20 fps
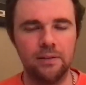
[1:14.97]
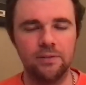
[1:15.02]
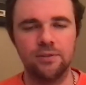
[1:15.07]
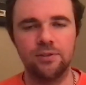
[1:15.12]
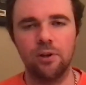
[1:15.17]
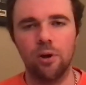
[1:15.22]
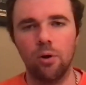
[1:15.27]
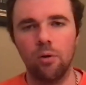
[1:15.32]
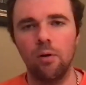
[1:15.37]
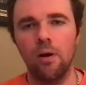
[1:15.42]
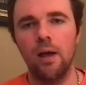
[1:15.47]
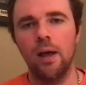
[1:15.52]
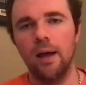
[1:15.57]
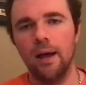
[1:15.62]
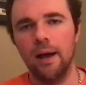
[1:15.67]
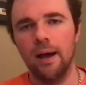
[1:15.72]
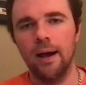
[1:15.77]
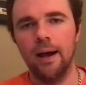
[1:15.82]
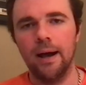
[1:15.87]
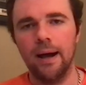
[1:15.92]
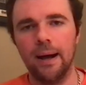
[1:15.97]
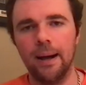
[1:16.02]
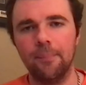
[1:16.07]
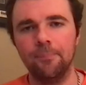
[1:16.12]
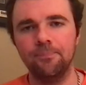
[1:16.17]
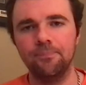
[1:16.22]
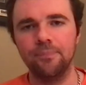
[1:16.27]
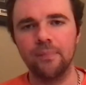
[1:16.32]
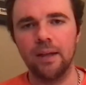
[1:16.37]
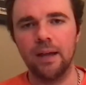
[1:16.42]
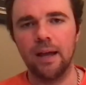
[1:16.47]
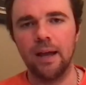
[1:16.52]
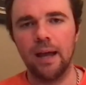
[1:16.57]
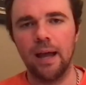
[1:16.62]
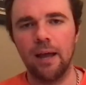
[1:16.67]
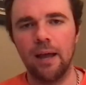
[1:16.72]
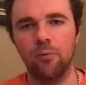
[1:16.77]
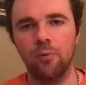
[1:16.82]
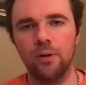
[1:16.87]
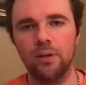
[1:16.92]
So
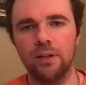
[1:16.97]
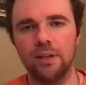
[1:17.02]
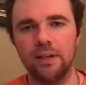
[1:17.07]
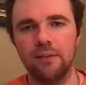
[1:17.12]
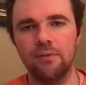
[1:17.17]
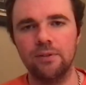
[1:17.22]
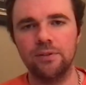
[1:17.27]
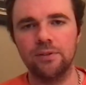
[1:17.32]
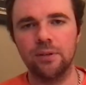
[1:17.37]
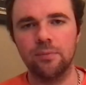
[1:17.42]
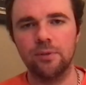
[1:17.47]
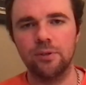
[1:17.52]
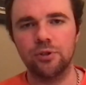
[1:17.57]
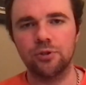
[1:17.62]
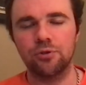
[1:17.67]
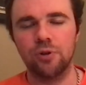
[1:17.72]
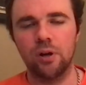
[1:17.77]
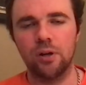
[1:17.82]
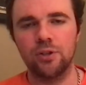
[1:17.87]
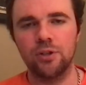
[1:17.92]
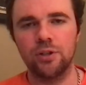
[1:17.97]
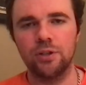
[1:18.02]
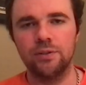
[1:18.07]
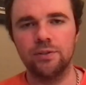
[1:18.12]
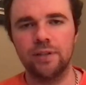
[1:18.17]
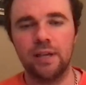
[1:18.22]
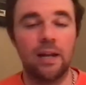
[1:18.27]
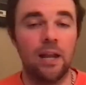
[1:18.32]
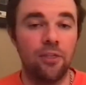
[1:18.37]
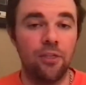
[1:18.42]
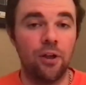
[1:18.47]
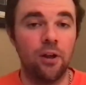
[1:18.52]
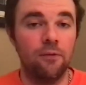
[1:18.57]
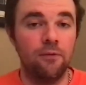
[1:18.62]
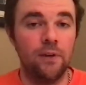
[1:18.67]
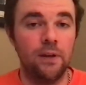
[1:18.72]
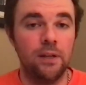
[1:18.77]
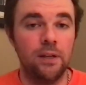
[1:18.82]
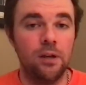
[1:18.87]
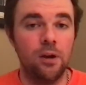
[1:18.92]
I wanted to give you some instructions, and I thought a
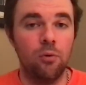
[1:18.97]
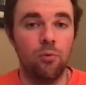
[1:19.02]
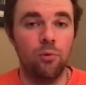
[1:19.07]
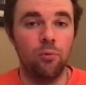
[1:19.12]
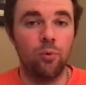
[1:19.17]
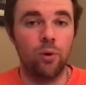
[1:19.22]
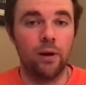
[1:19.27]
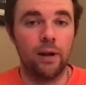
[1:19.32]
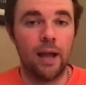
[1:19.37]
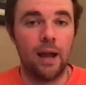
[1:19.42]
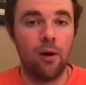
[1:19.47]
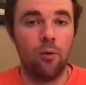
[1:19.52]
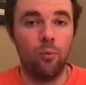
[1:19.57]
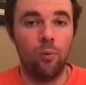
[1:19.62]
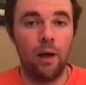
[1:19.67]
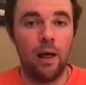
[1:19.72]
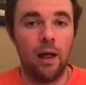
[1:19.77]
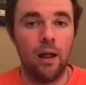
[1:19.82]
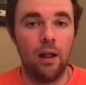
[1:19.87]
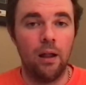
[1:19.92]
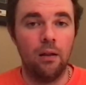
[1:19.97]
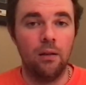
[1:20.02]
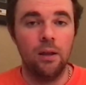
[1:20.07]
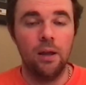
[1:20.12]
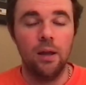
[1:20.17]
video would work out well.